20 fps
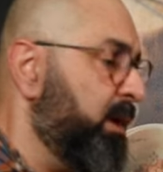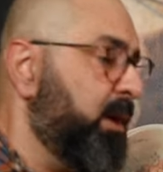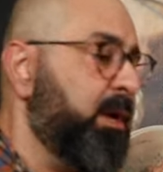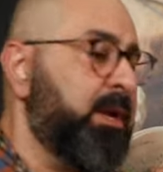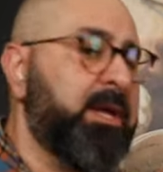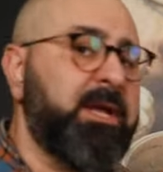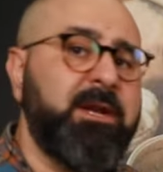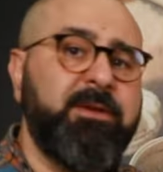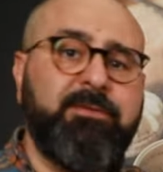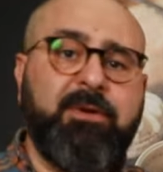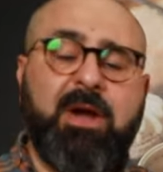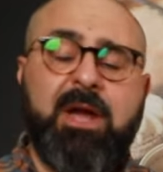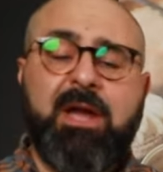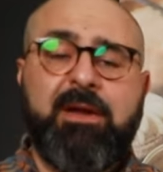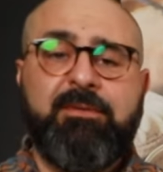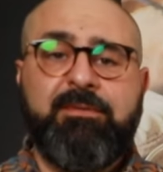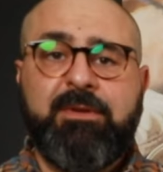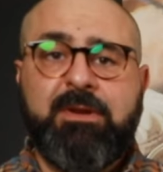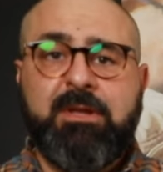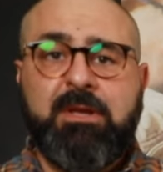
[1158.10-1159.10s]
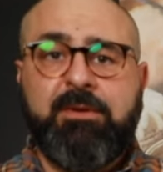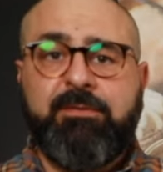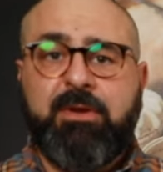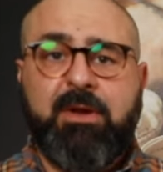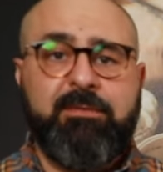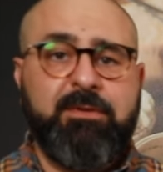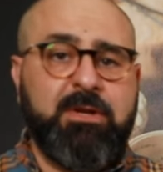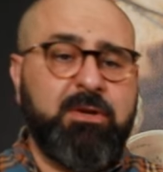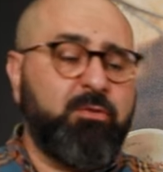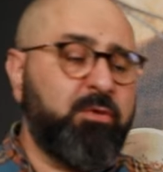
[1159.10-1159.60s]
And again, if I have any, if you
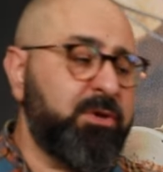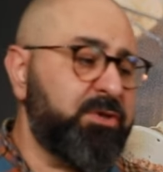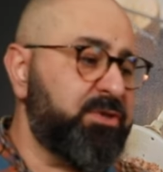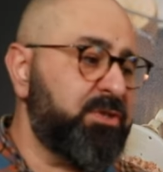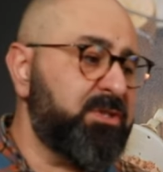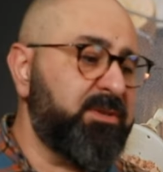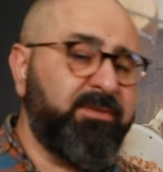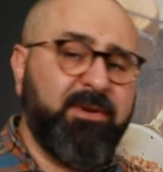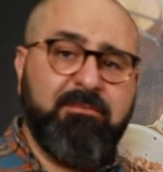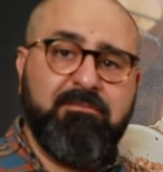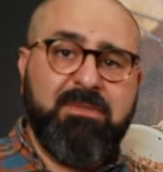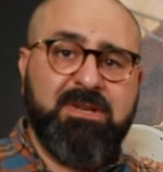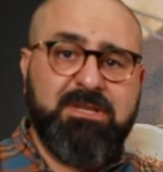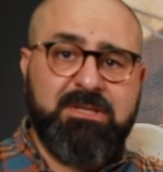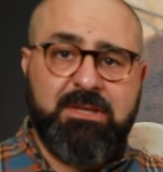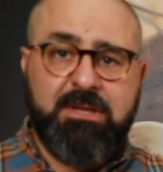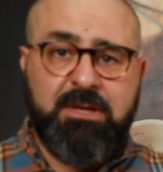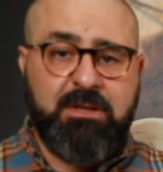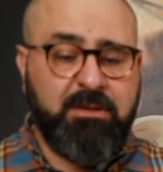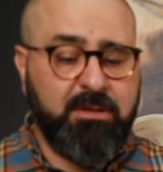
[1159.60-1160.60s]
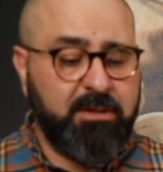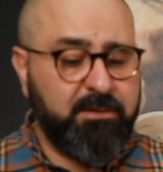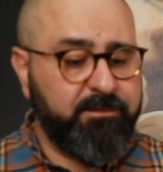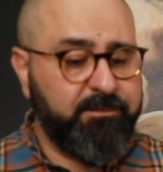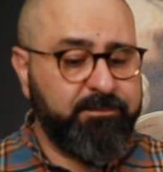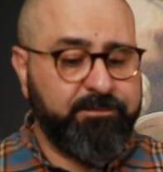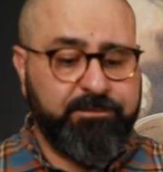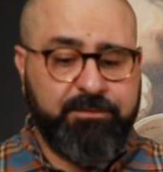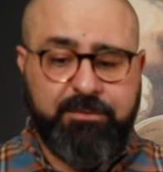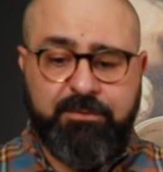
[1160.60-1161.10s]
have any questions, if I missed anything,
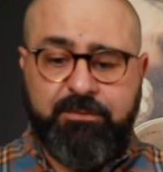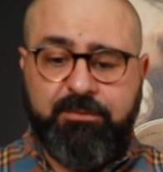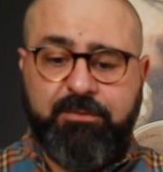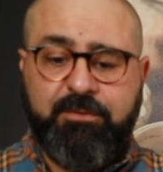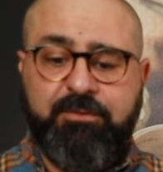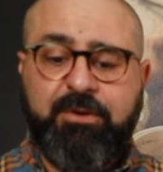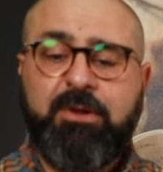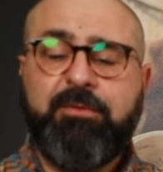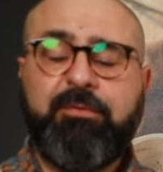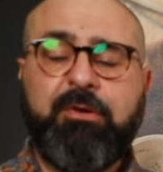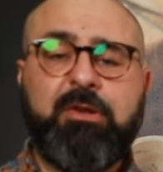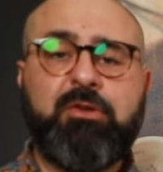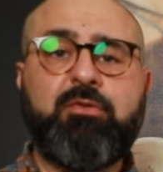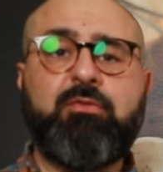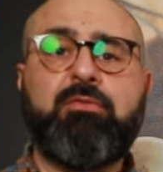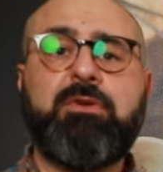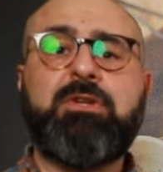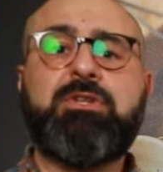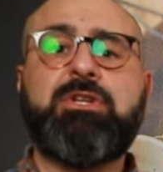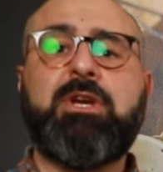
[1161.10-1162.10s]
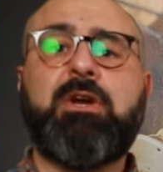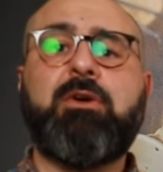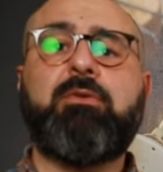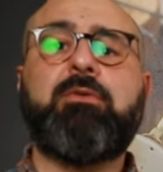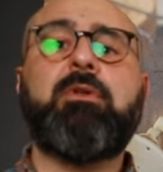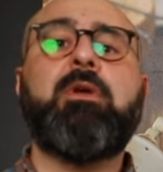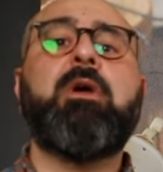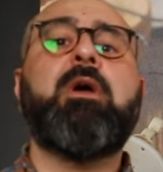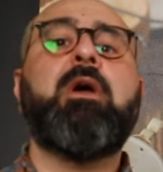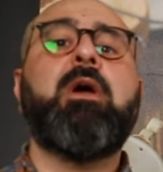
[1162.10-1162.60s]
feel free to reach
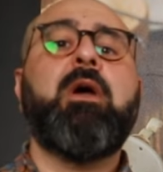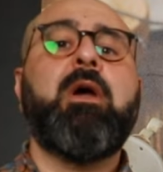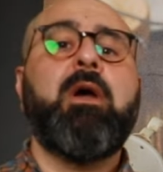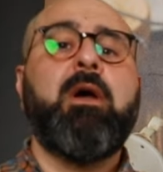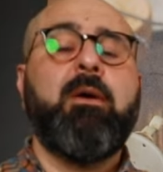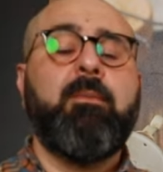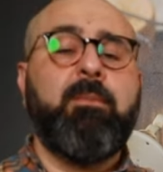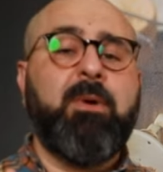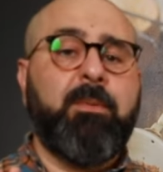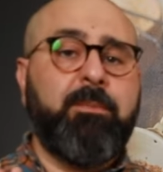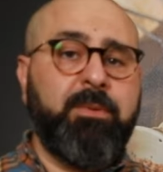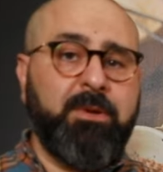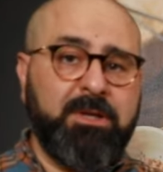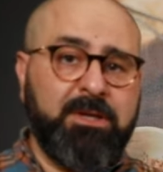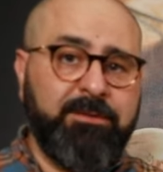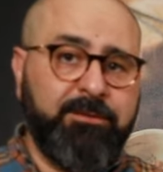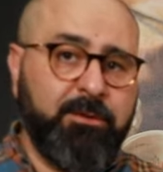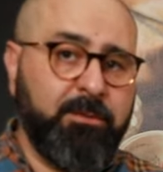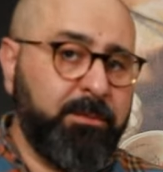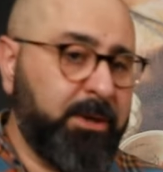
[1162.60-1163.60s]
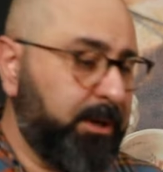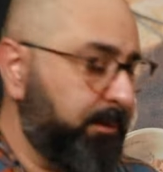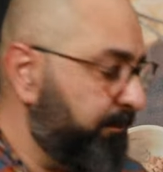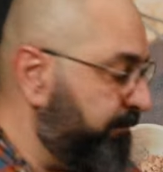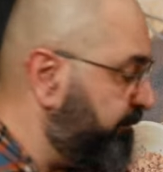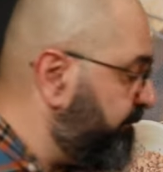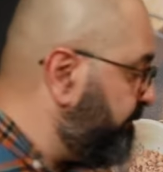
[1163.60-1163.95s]
out but believe you me,